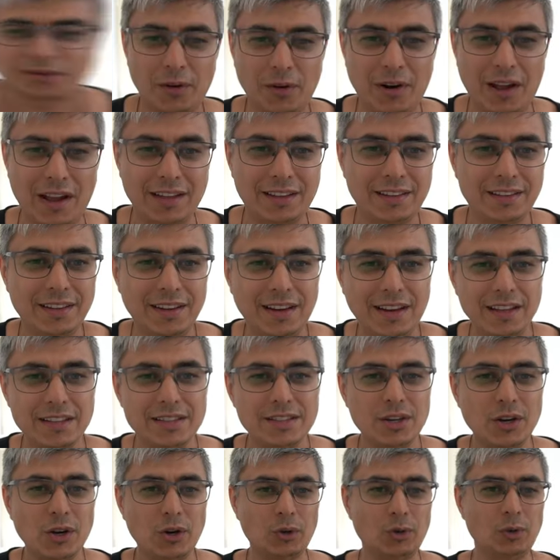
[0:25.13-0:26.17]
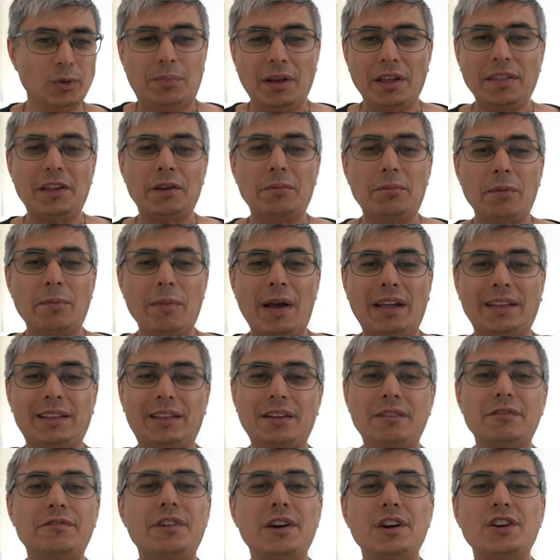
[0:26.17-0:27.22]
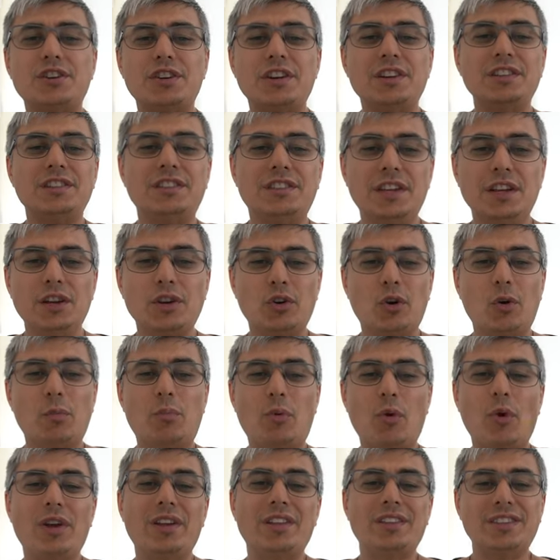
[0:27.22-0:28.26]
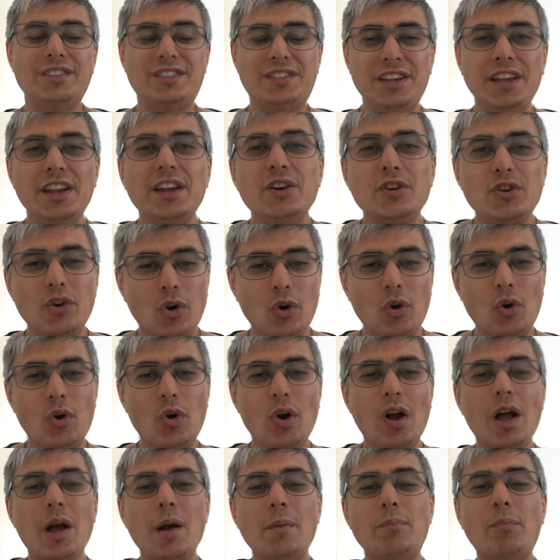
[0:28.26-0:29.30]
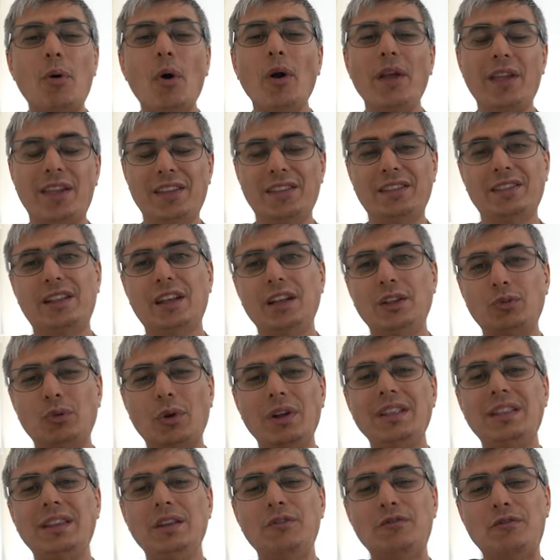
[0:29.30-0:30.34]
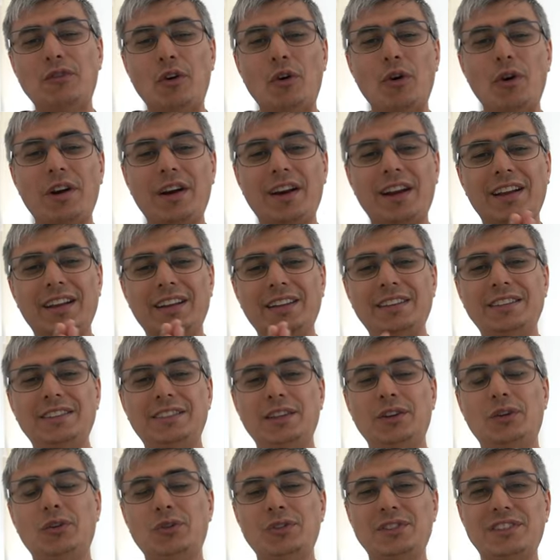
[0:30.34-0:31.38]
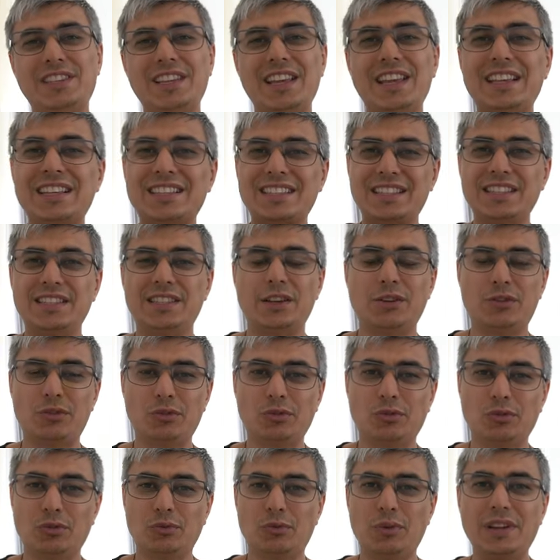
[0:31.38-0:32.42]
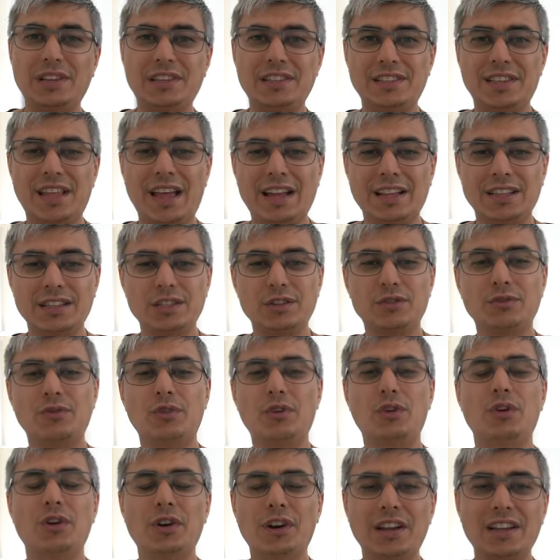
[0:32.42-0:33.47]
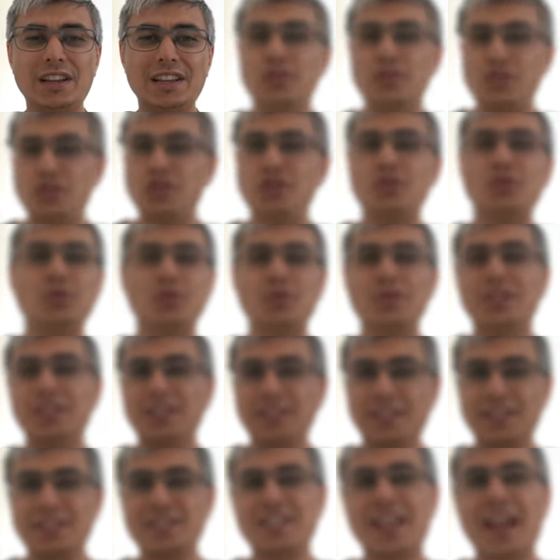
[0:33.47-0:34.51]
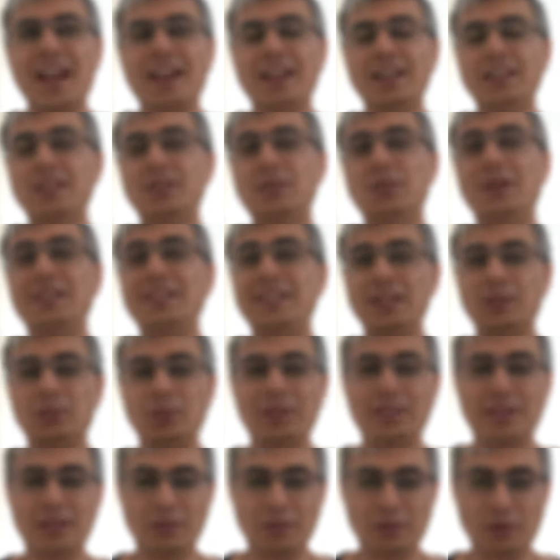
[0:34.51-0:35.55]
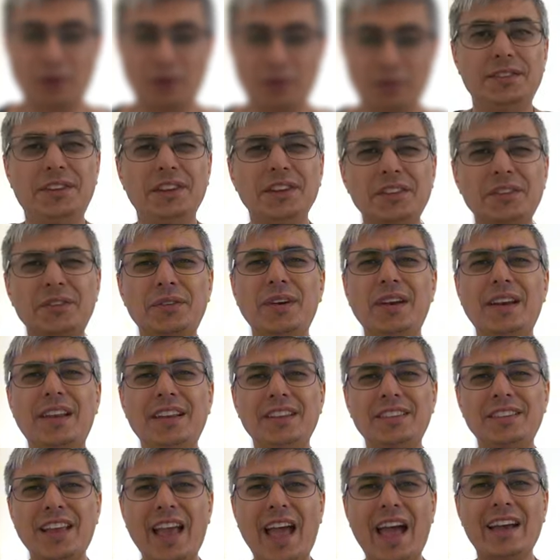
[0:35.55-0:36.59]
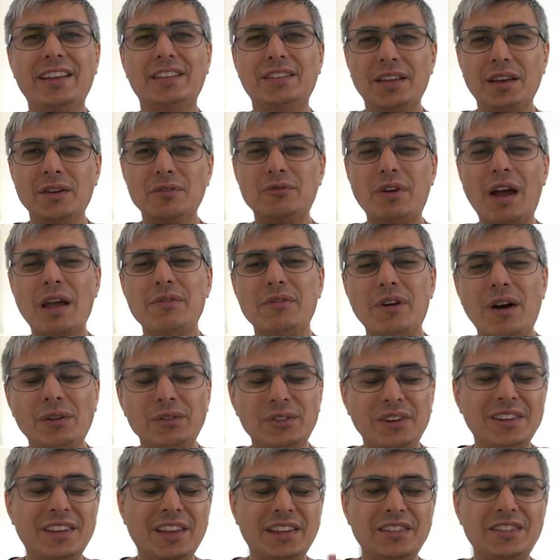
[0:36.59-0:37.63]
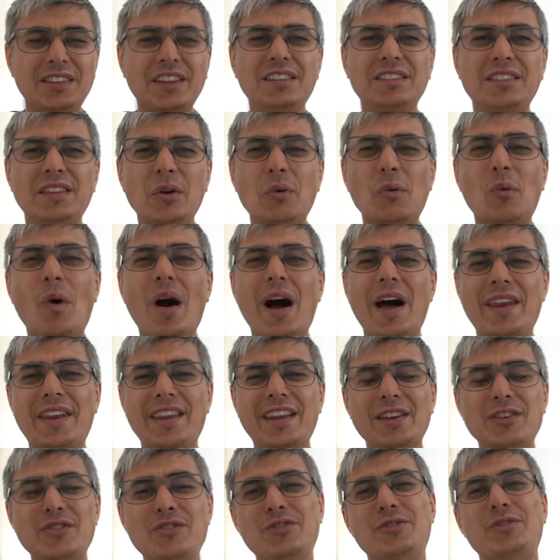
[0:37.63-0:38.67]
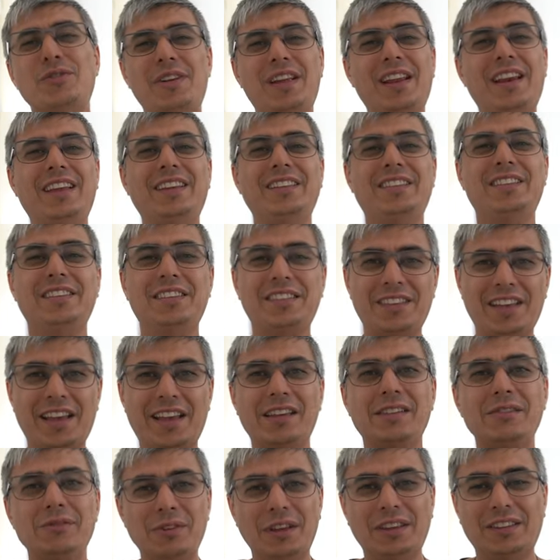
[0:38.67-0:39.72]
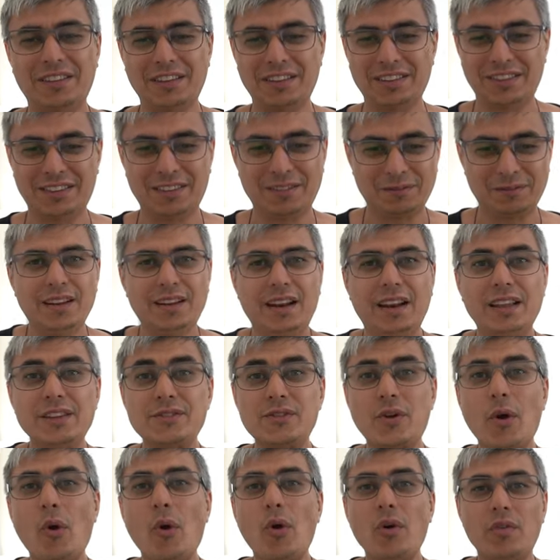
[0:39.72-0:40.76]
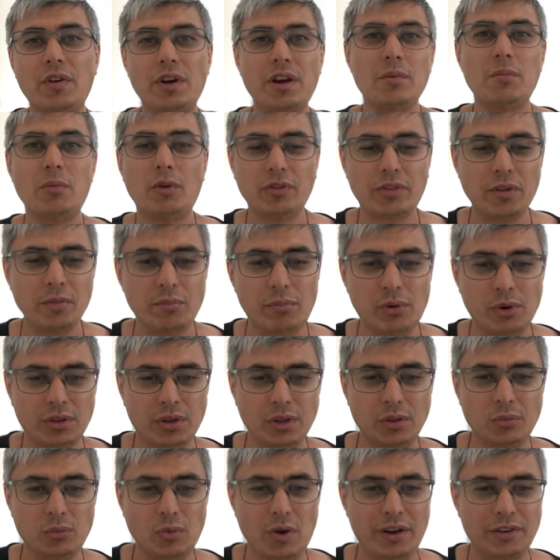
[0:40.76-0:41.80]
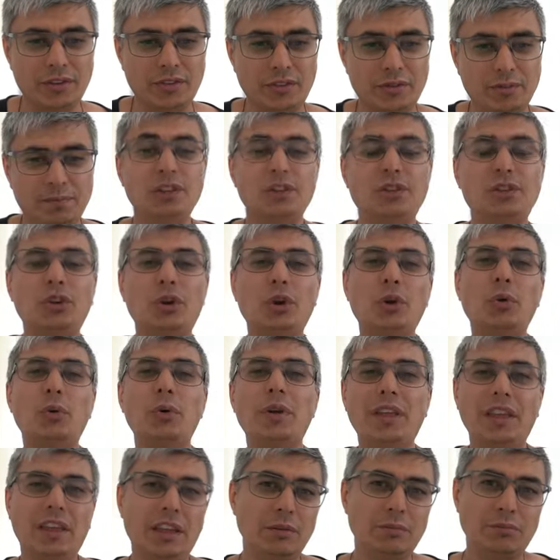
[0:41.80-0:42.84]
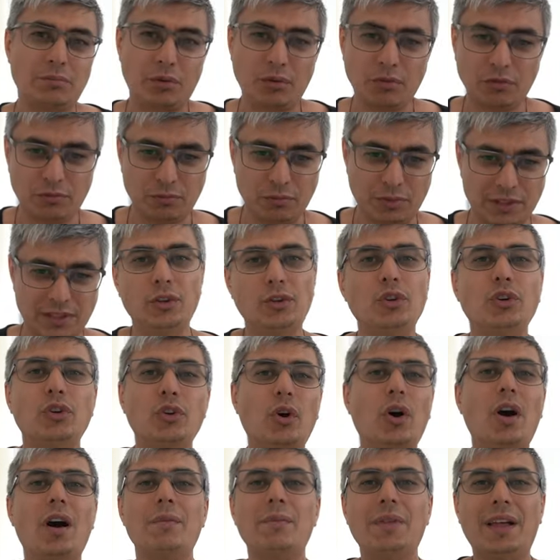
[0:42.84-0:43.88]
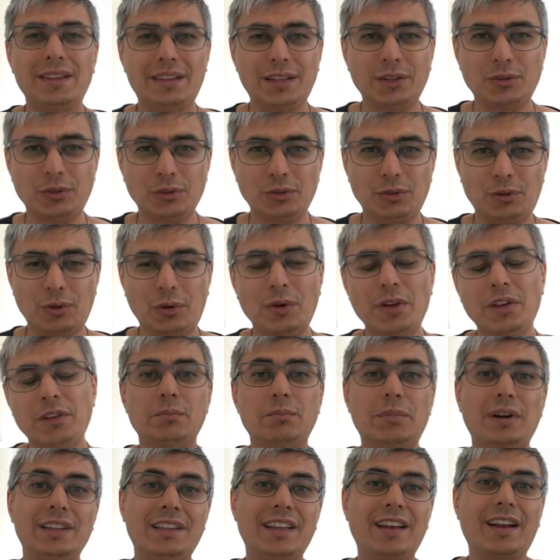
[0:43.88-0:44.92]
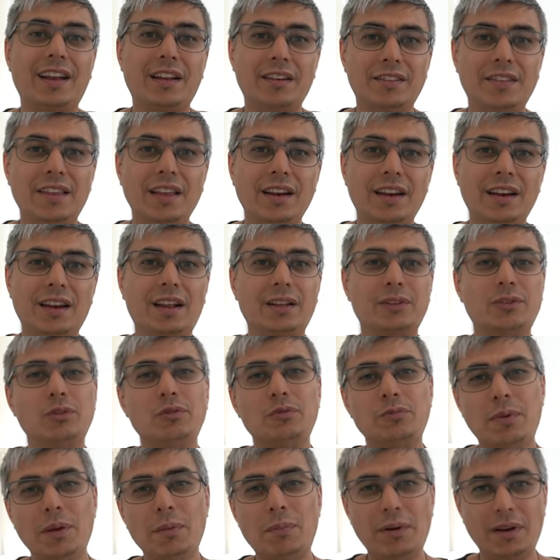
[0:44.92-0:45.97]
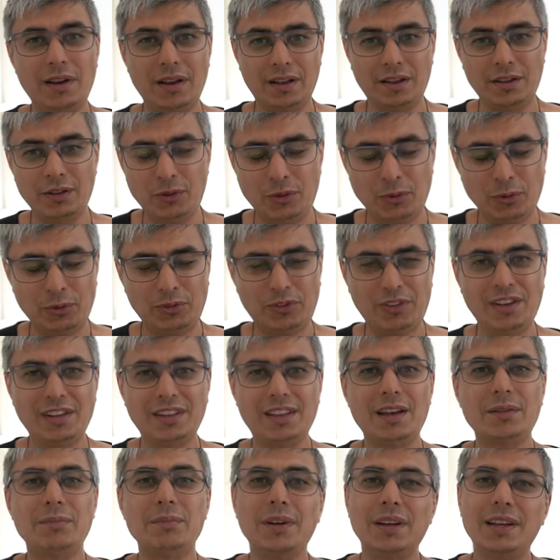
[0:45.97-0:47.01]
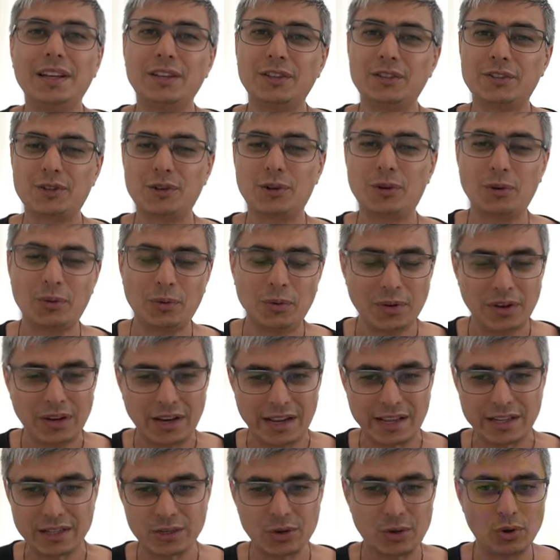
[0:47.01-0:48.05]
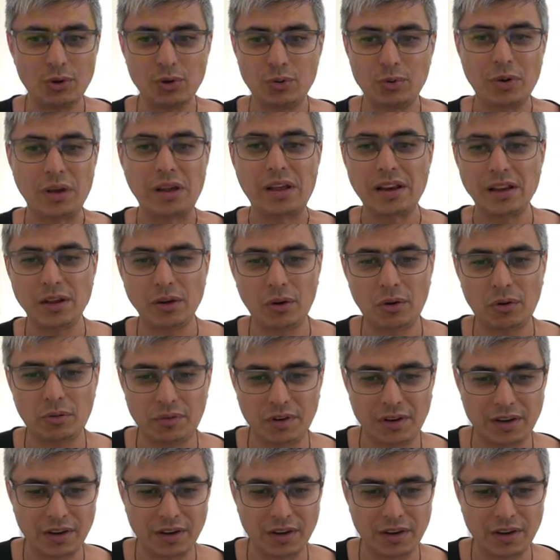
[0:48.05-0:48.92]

Alright, let's go. BlenderBIM add-on version 0.0.24 0602, which stands for June the 2nd, 2024. This release has 561 new releases and fixes. Let's go over the most important ones. Drawing improvement. You know I'm not into drawings, but there are still a lot of people using them. So let's go quickly over